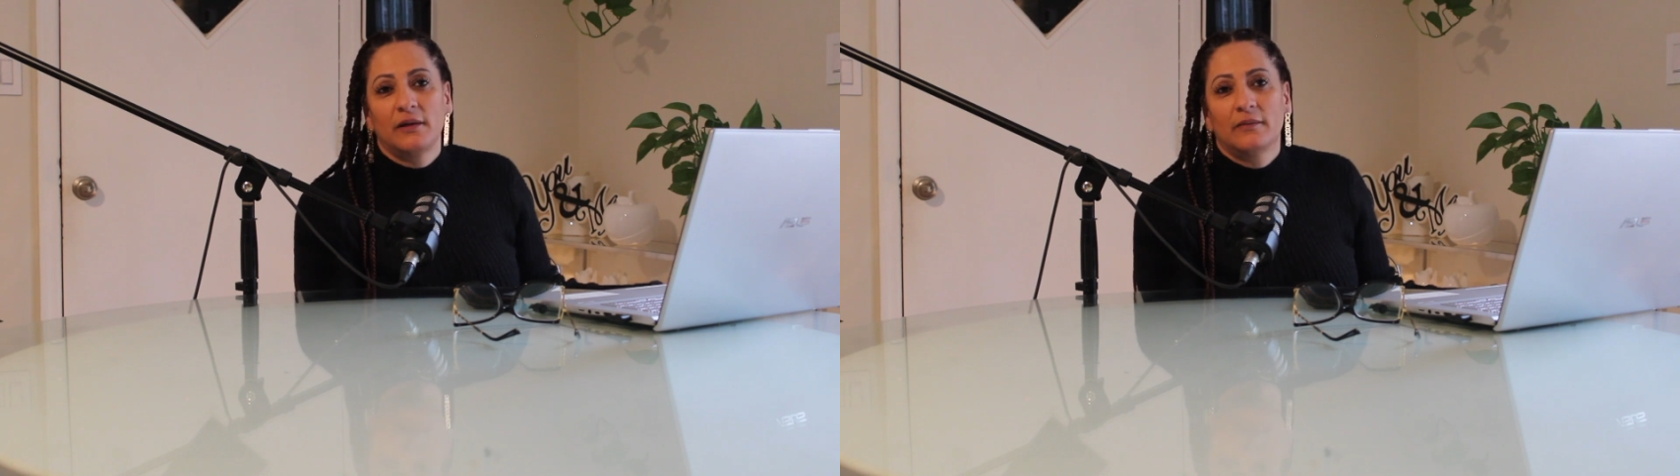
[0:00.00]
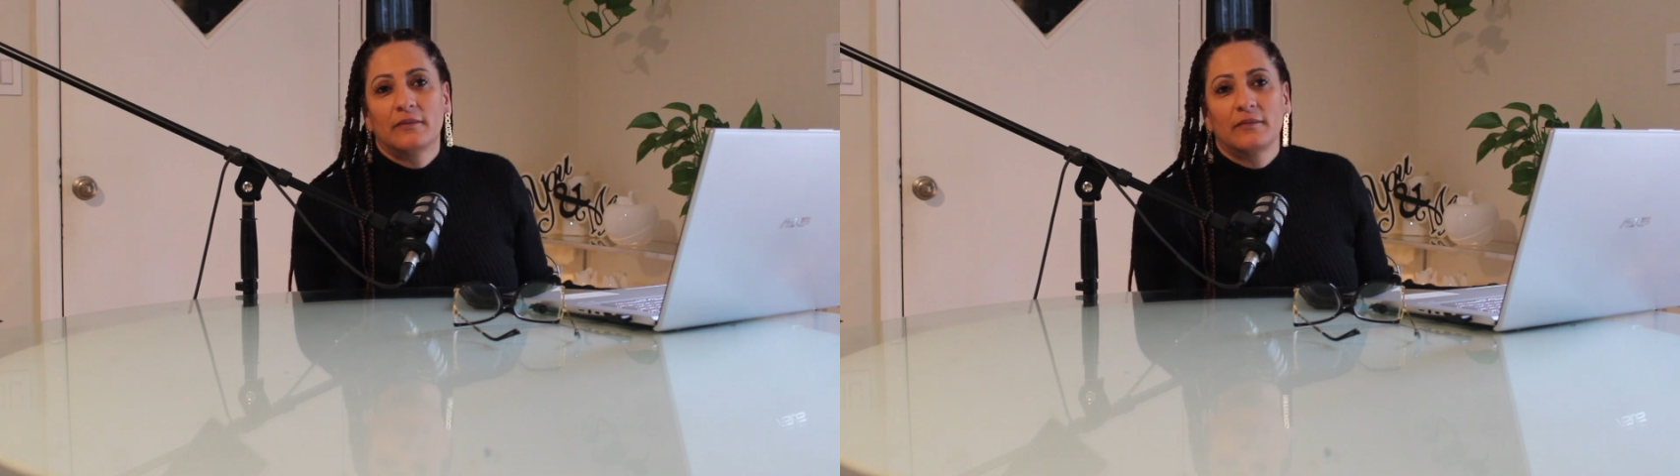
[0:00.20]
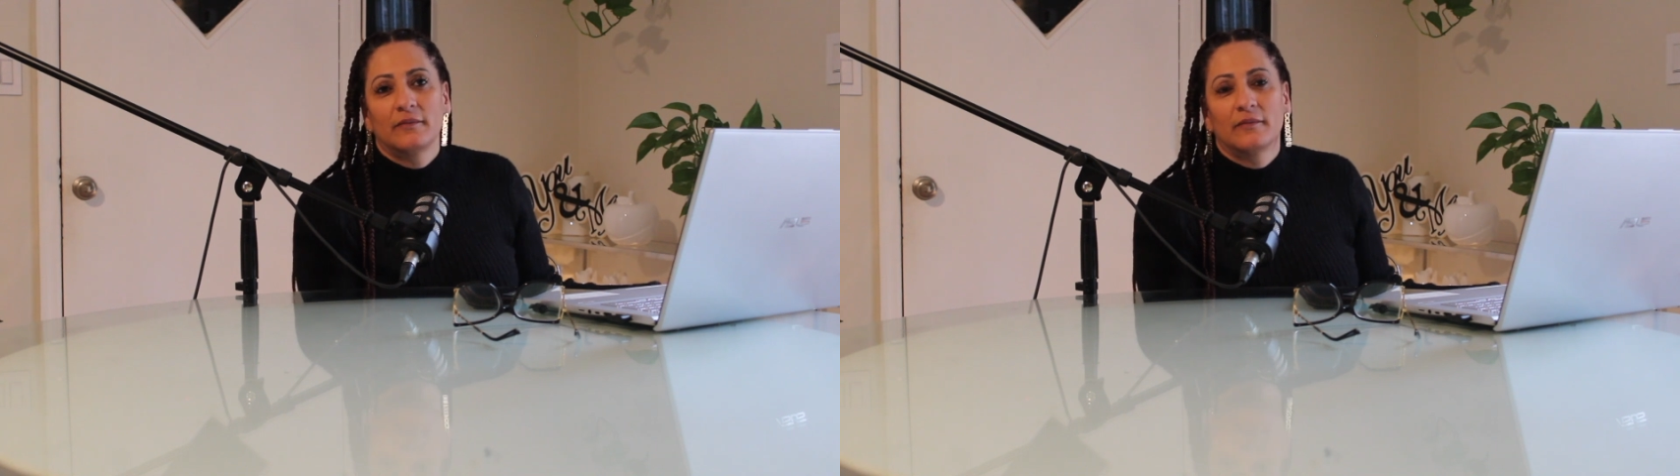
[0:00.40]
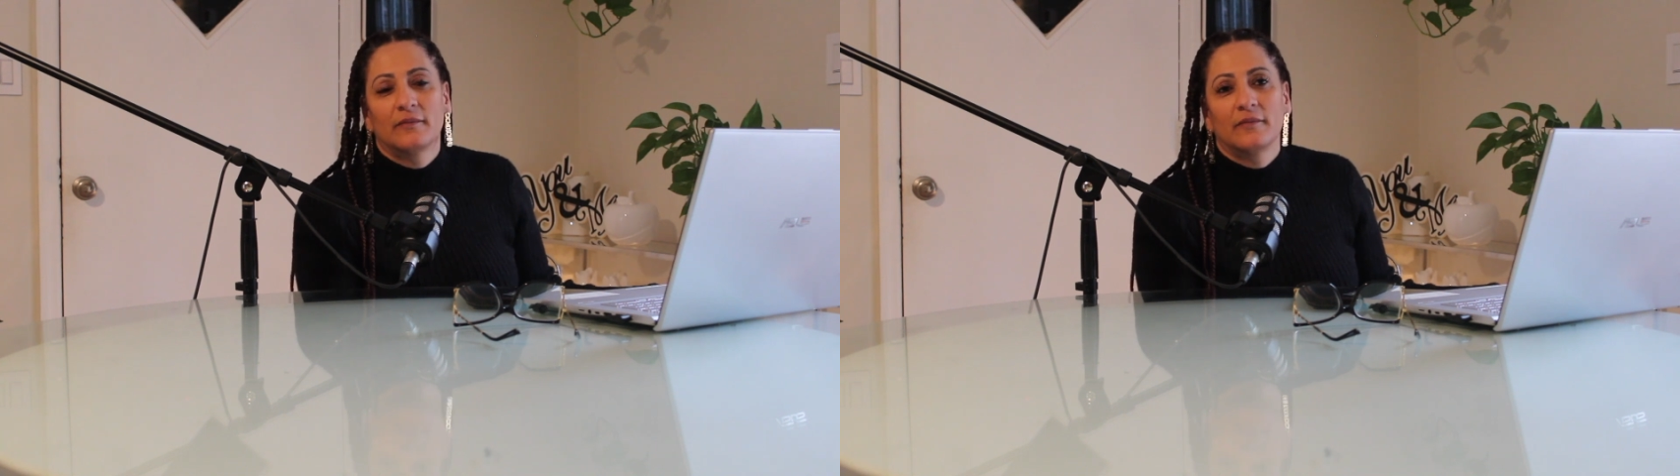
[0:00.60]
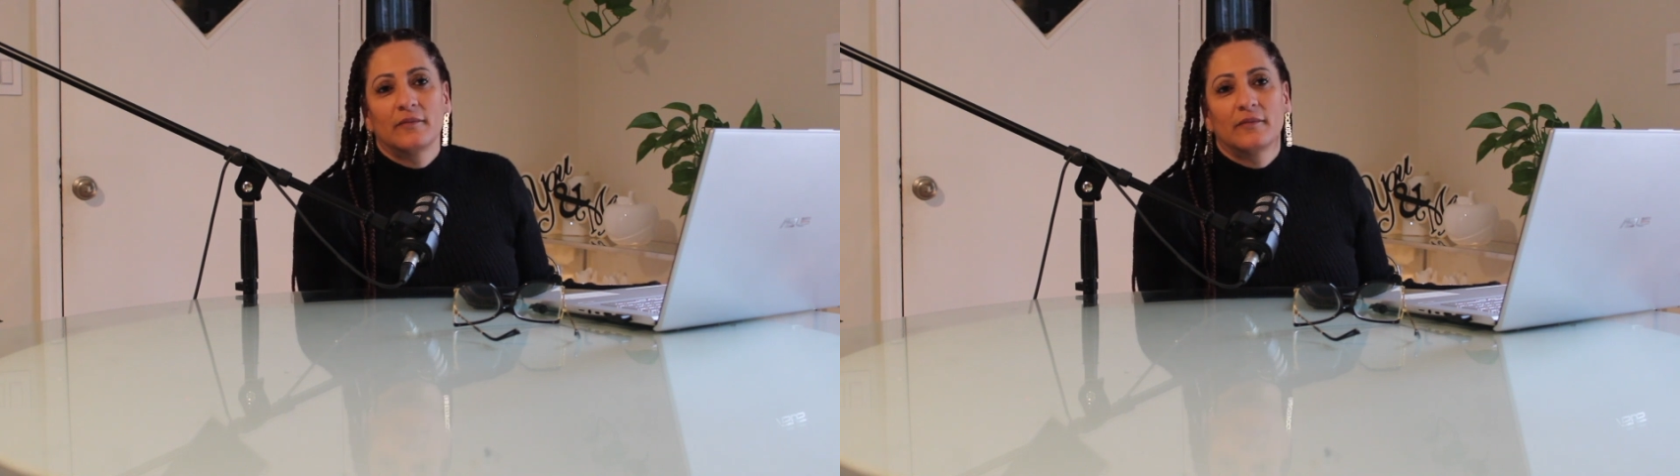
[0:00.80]
Oh, so the
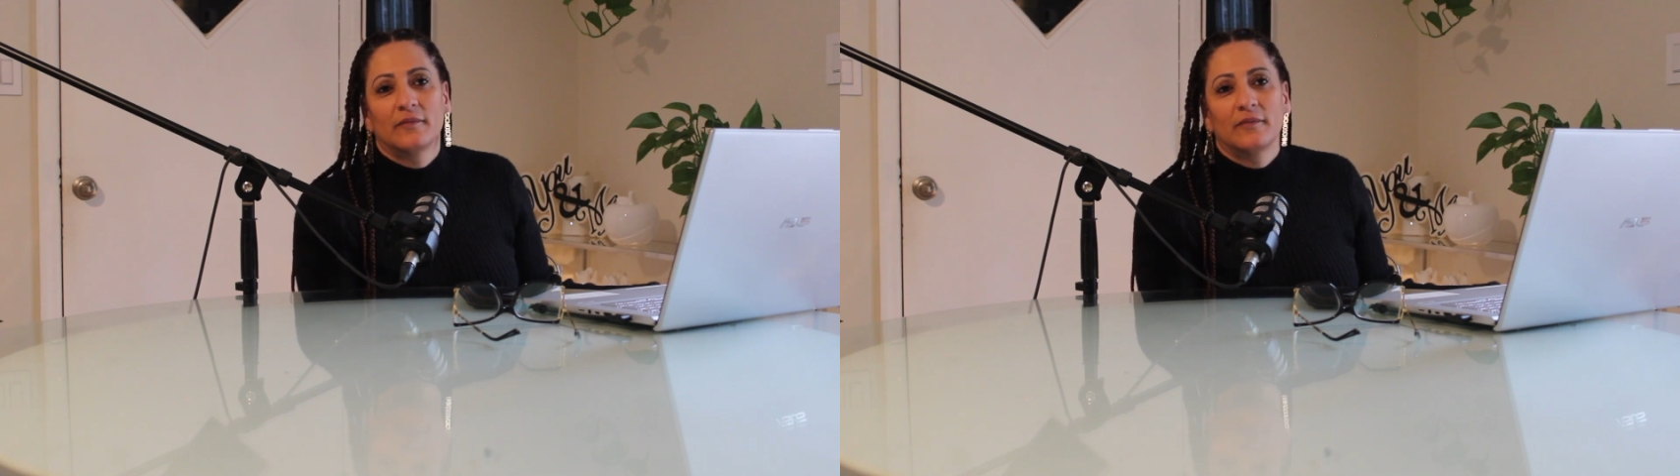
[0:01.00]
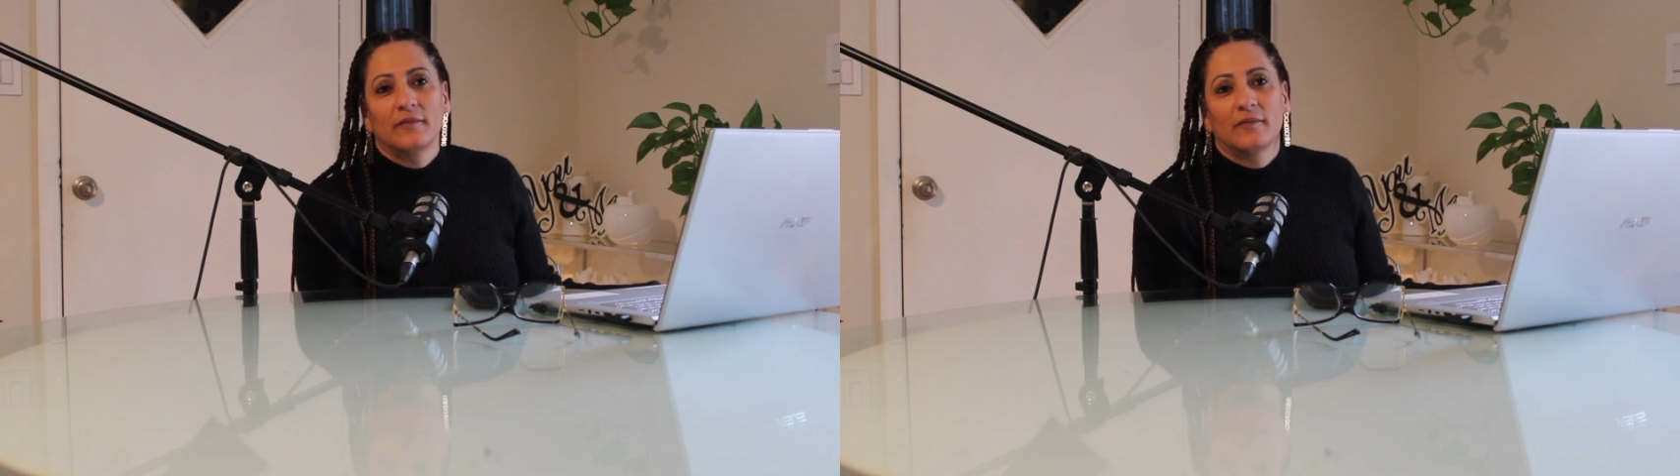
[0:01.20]
the